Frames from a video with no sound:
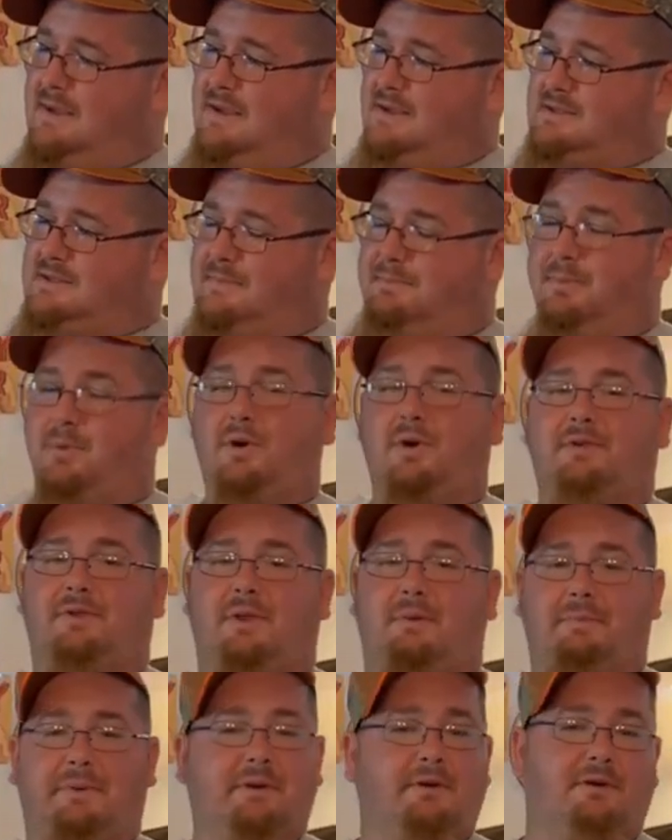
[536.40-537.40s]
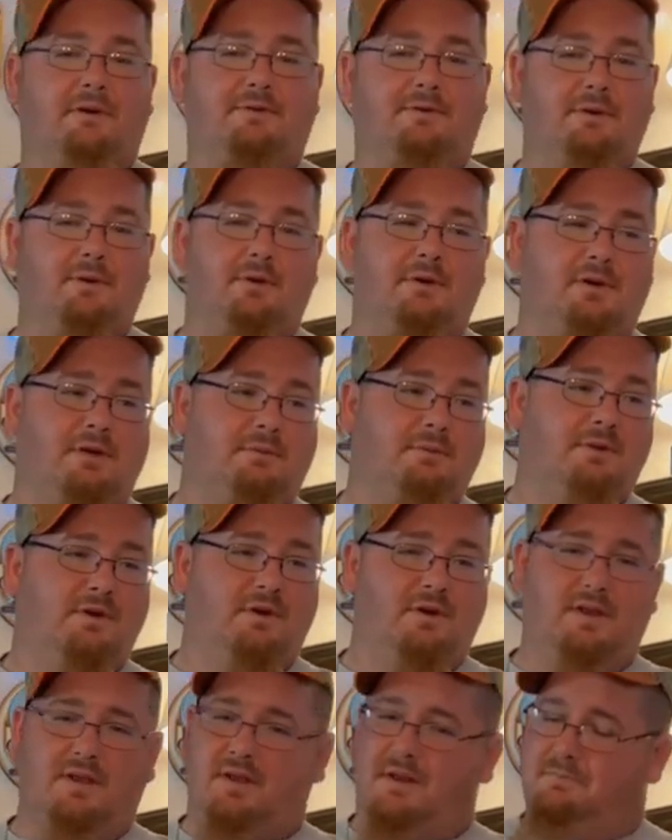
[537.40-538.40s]
Support the beer reviewing
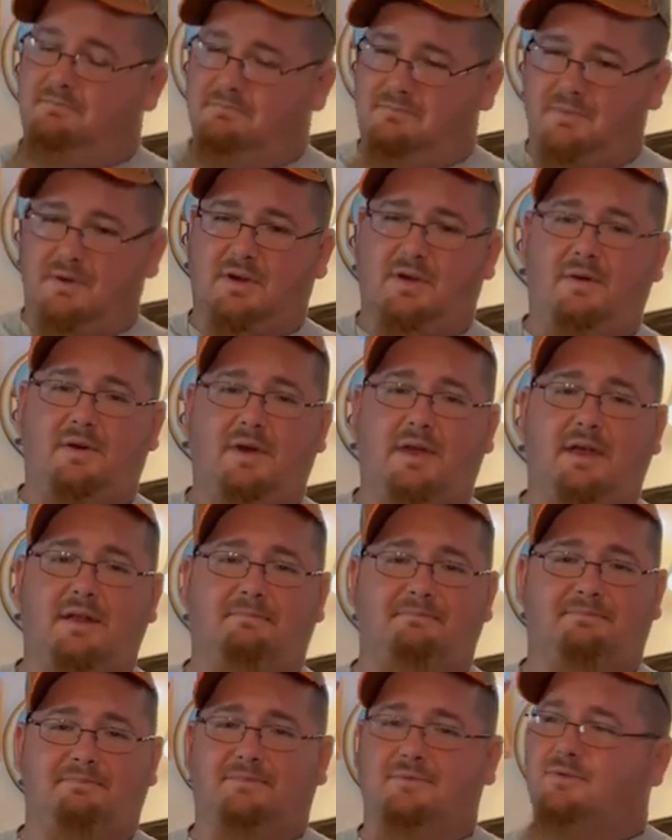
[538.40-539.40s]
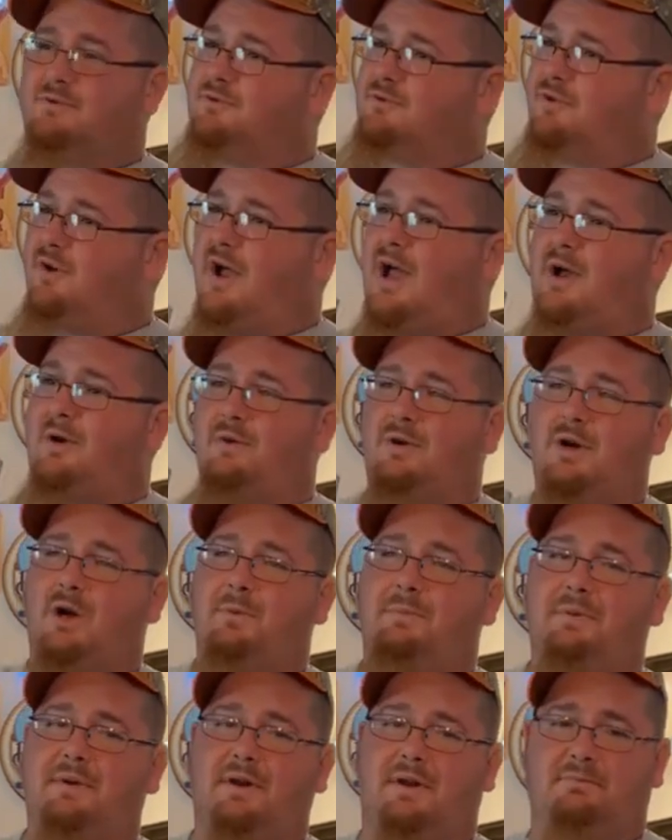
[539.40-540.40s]
community, and go ahead and crack one
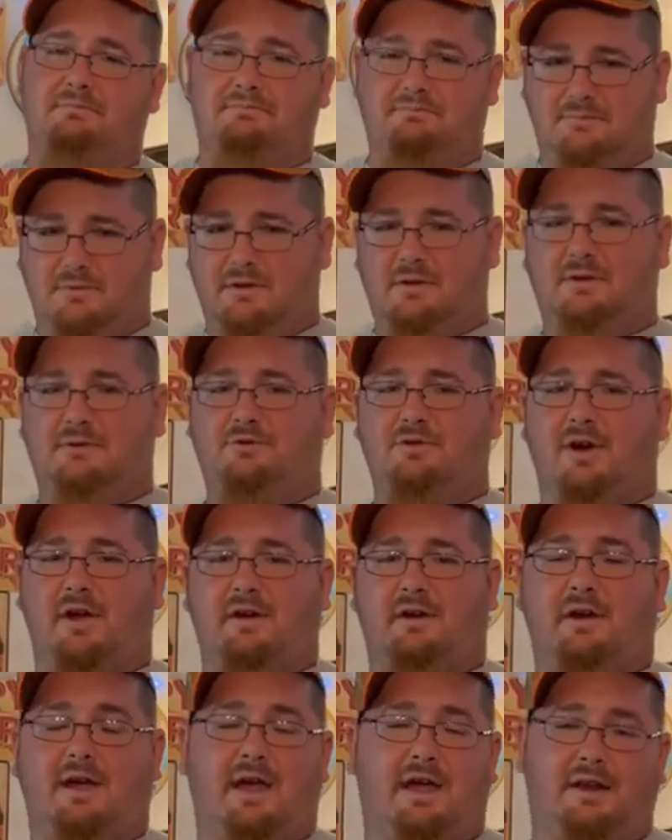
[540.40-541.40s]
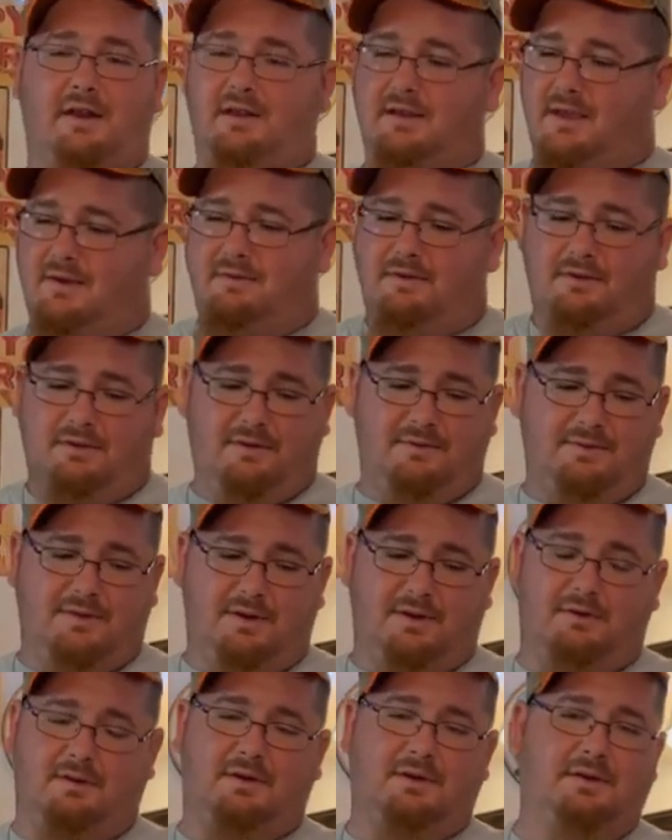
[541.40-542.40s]
open and try your hand at giving a
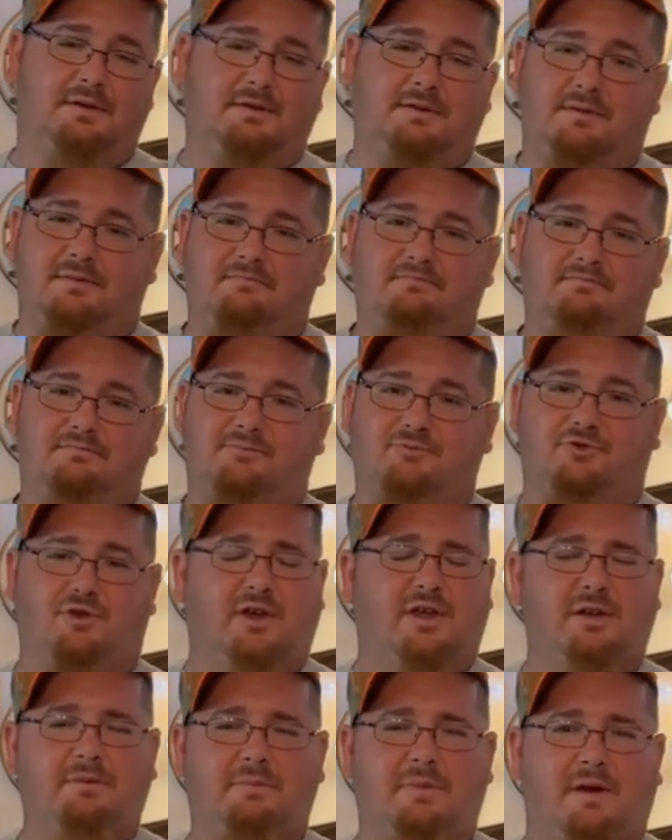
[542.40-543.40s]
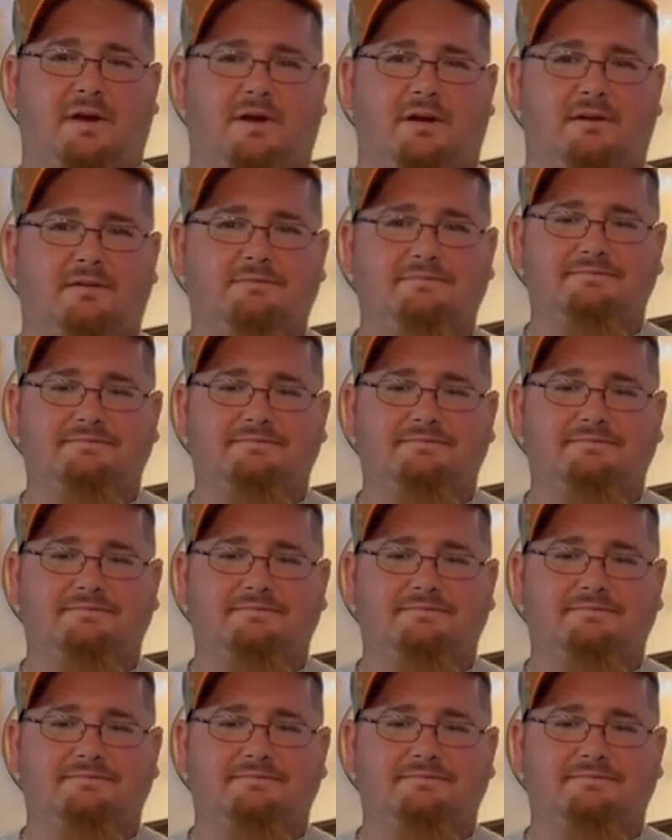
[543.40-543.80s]
review. It's drinking beer.